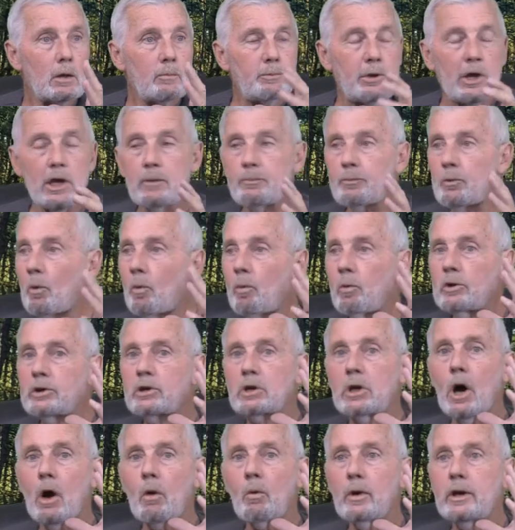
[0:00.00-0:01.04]
People would
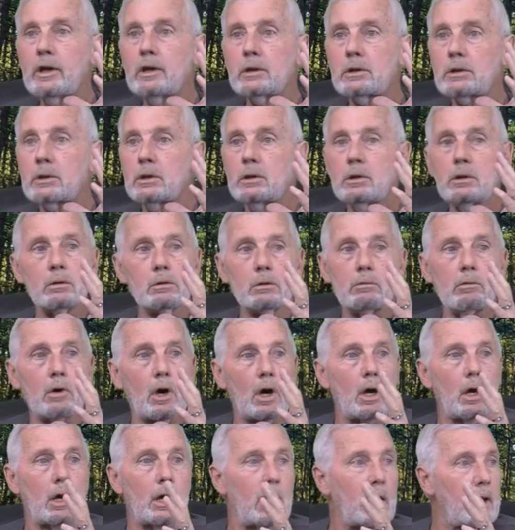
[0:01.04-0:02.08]
go into
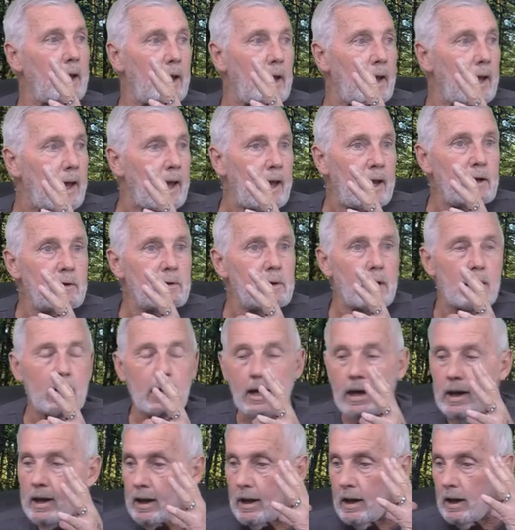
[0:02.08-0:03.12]
a
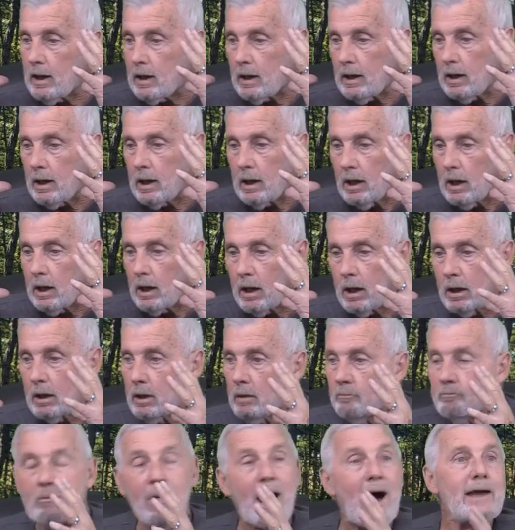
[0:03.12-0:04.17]

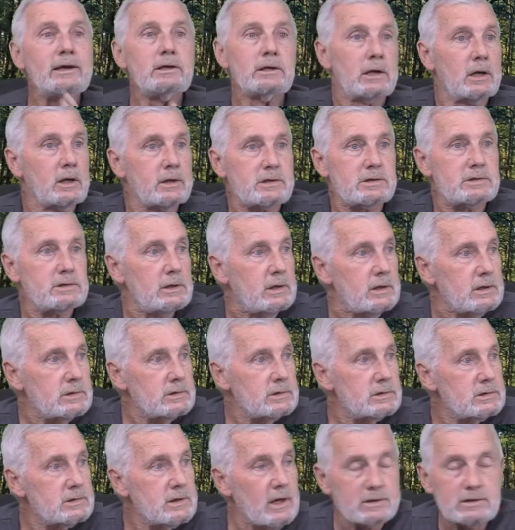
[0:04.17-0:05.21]

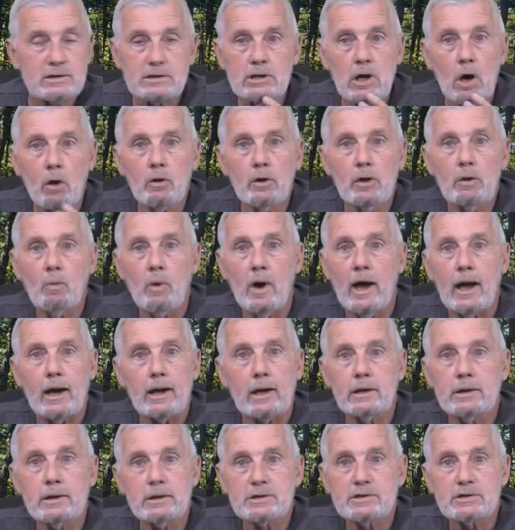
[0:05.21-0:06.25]
mindlessness. That's the only way I
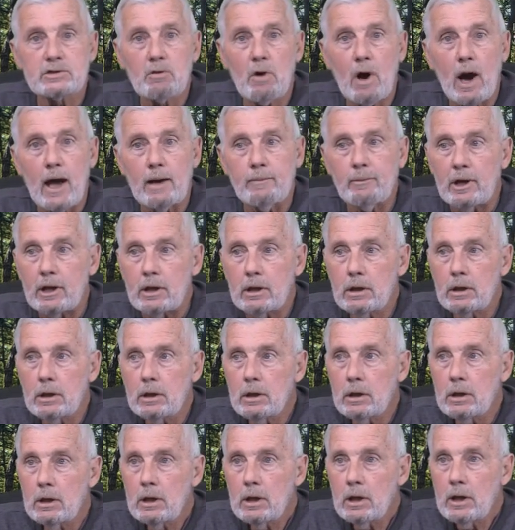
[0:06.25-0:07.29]
can describe it.
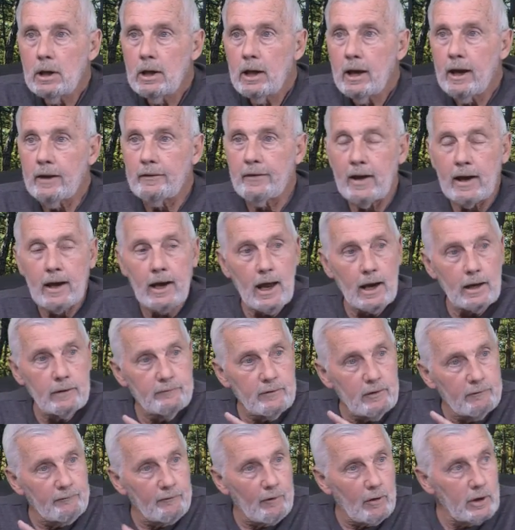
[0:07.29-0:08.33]
And they got to
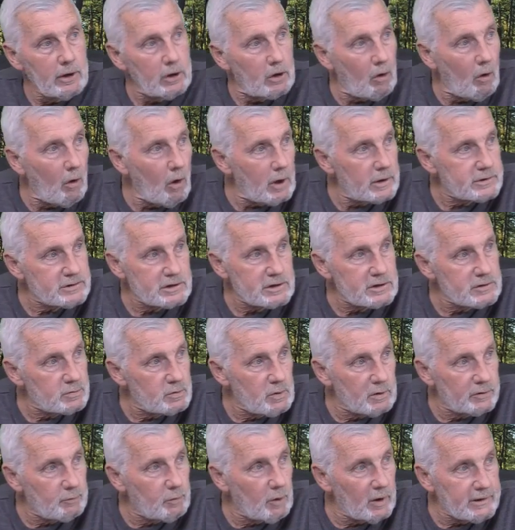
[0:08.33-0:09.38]
be very cautious
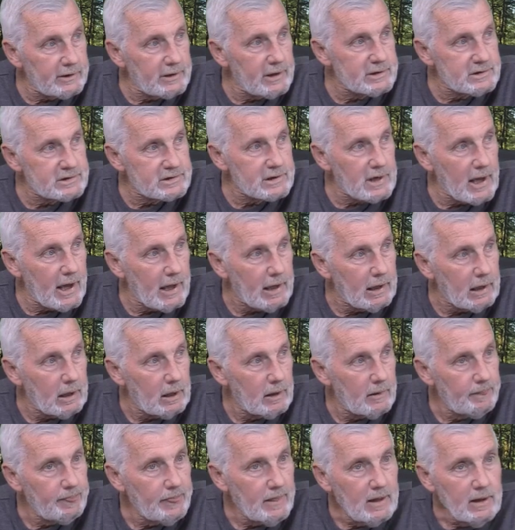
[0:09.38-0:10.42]
with what they say.
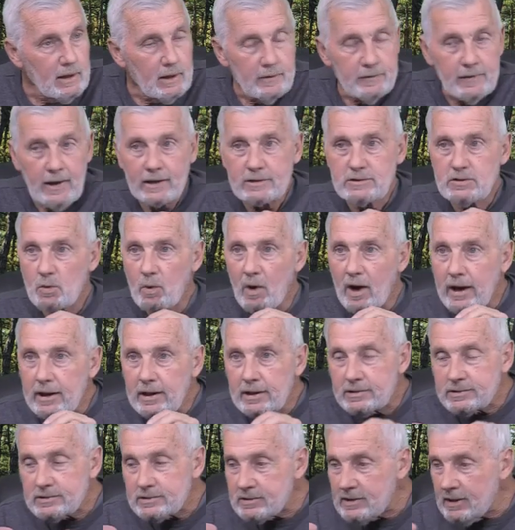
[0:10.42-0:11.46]
That's why
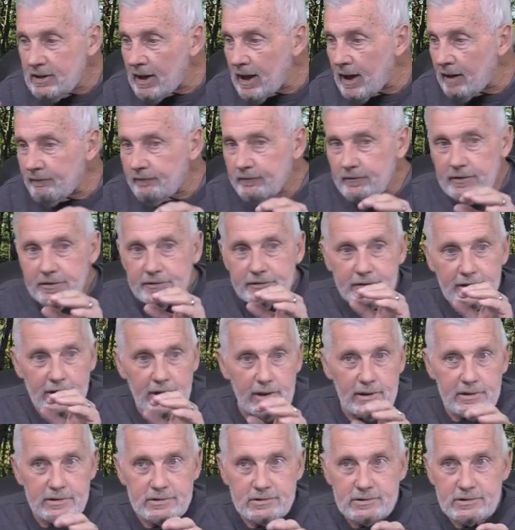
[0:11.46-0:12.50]
you see
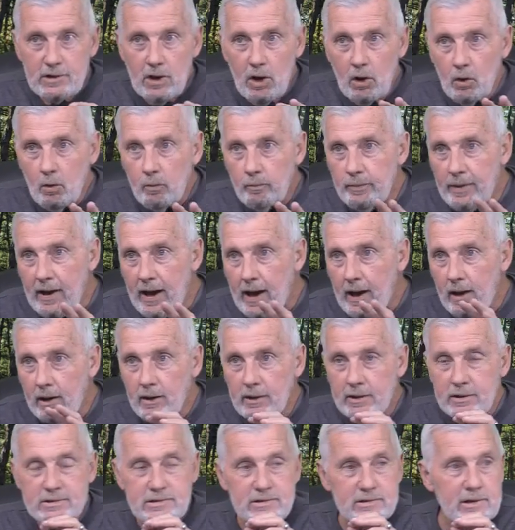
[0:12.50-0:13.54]
everything is so
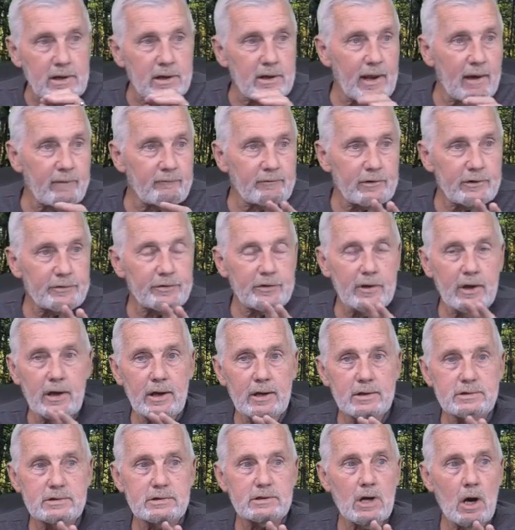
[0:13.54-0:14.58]
balanced and everything
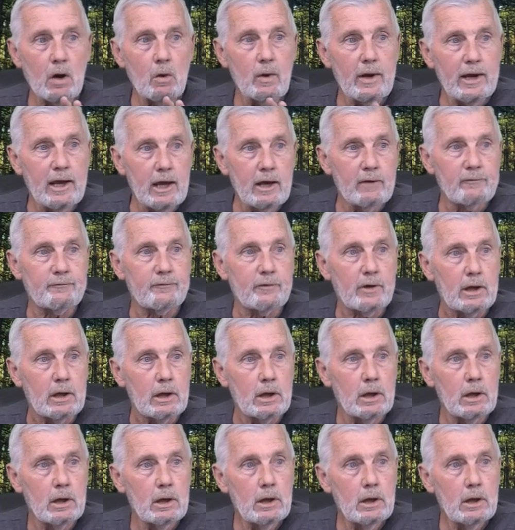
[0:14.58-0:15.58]
is so iffy.